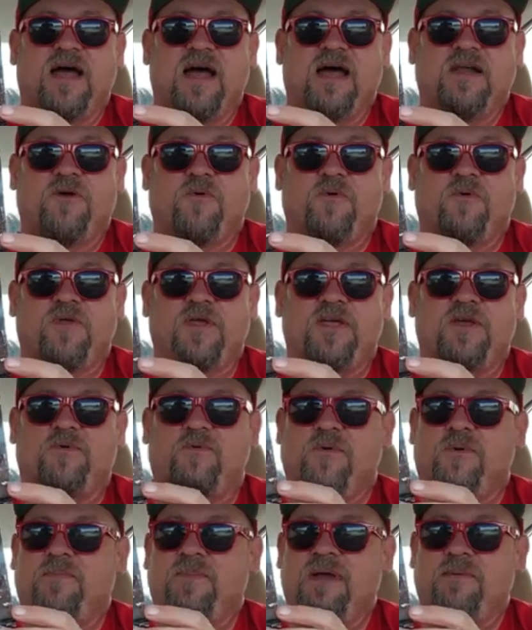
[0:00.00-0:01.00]
I don't really
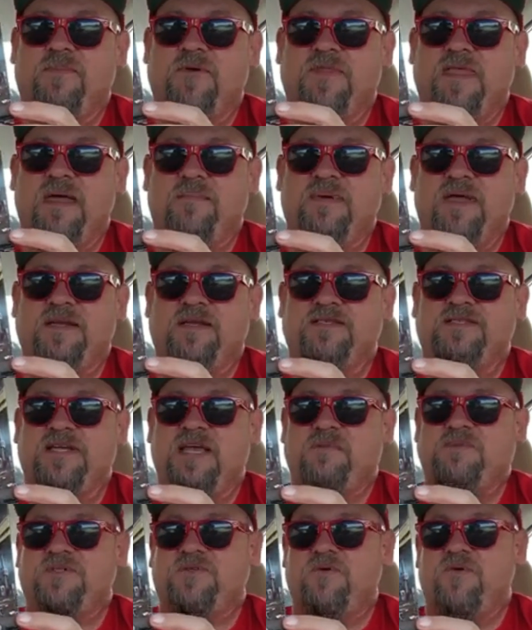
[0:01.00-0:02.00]
remember that being the
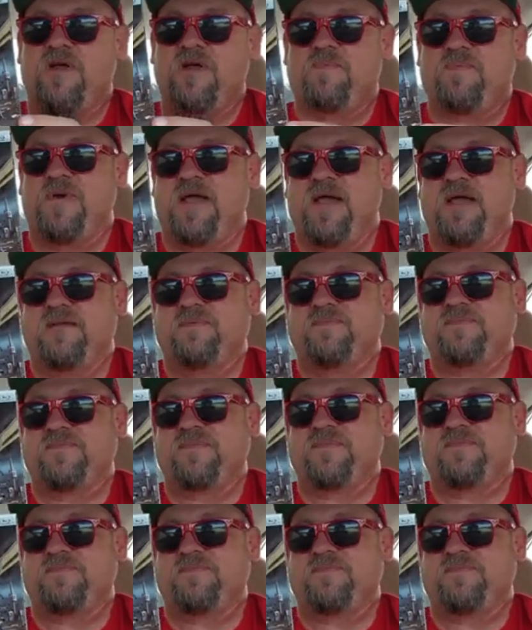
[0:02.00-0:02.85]
same story, but